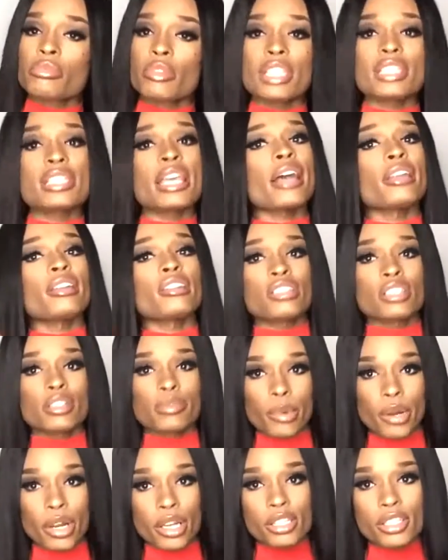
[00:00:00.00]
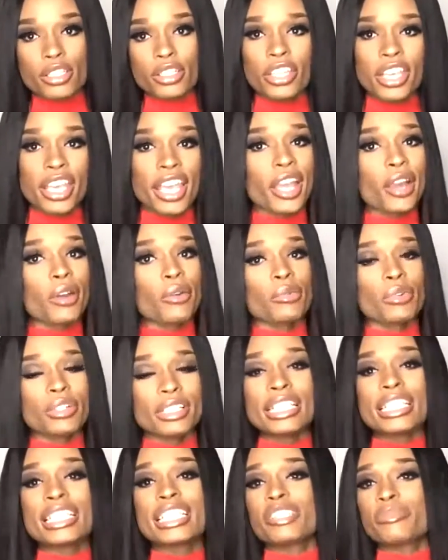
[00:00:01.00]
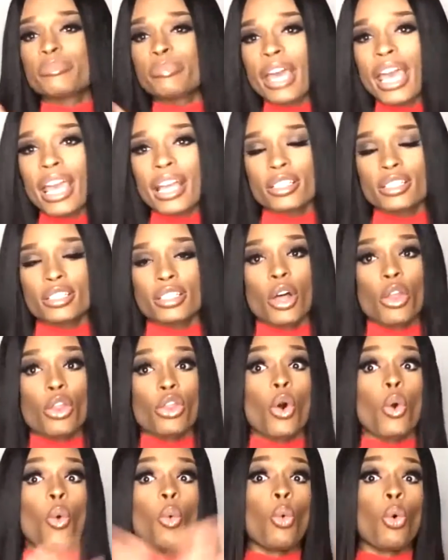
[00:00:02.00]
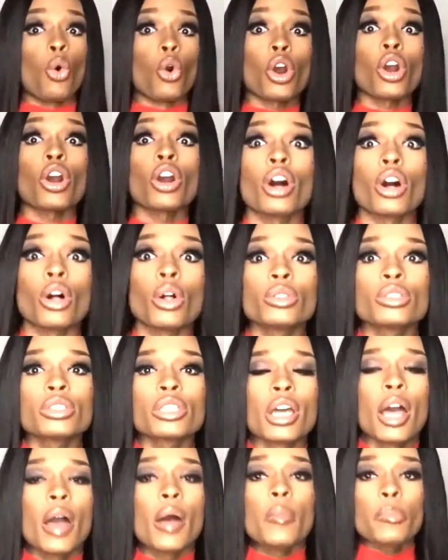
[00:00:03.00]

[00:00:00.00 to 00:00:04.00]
it's AliExpress. You can't really expect the world.